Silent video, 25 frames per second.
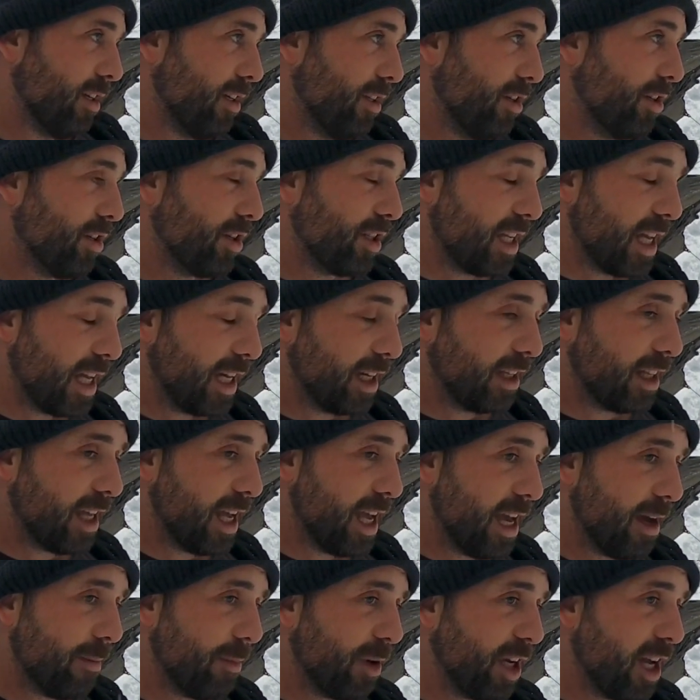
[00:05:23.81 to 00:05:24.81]
you're setting the
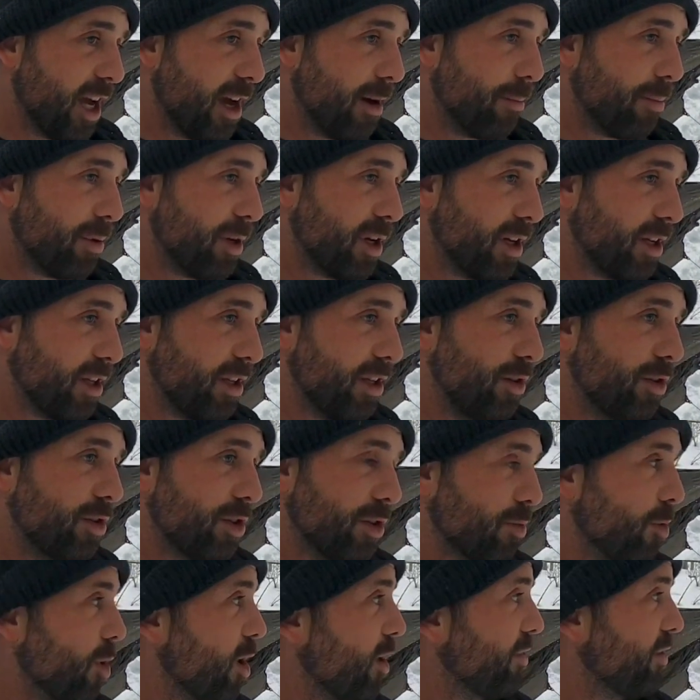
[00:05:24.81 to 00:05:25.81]
hammock up, you
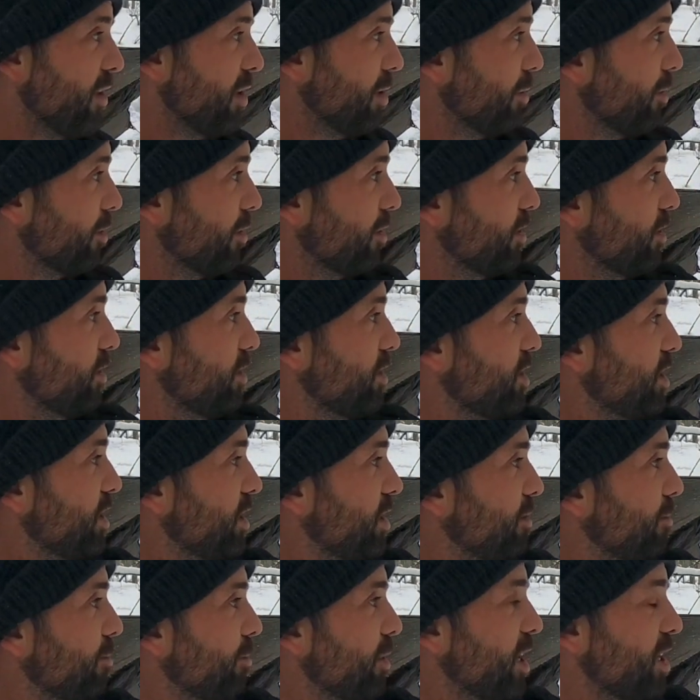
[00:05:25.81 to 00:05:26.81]
just want the orange
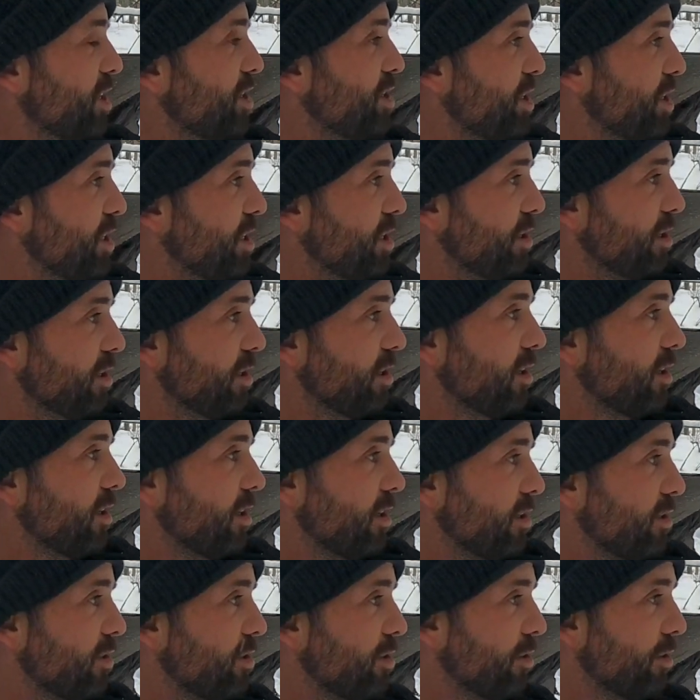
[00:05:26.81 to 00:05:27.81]
bungee
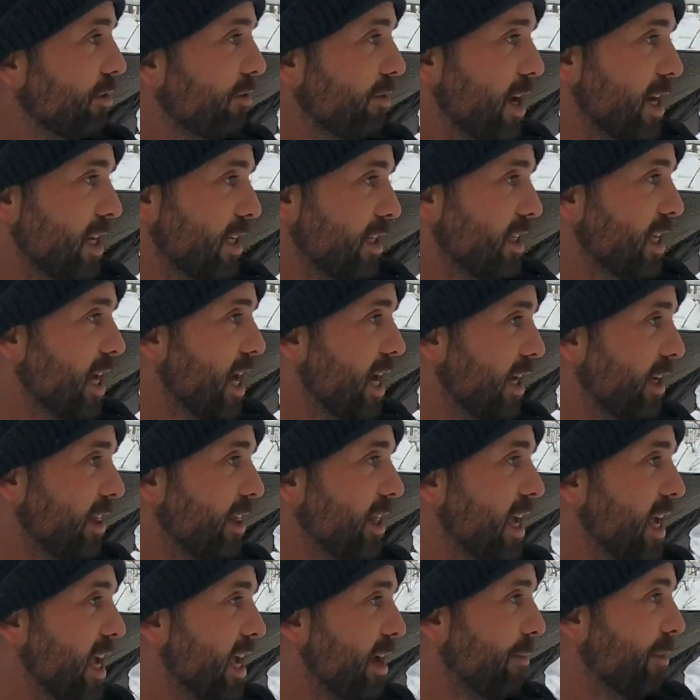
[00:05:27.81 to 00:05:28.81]
to the right side of
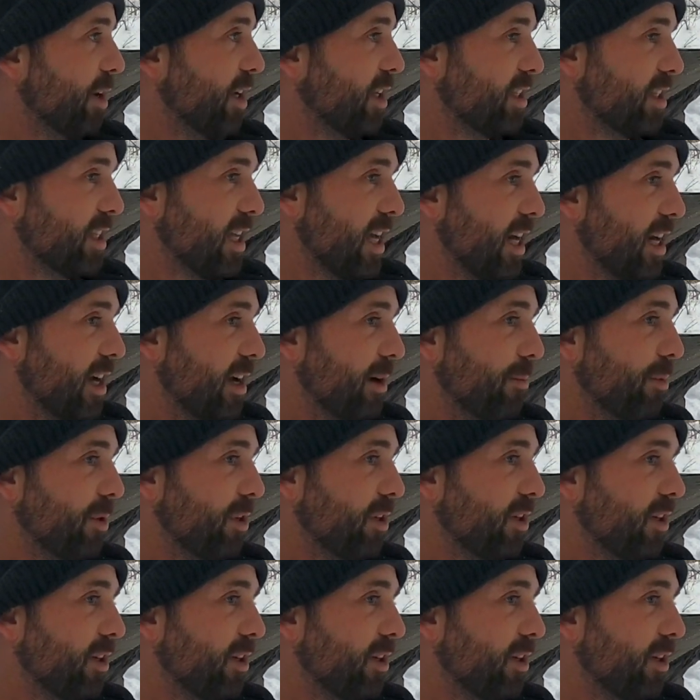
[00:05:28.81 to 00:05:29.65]
the hammock setup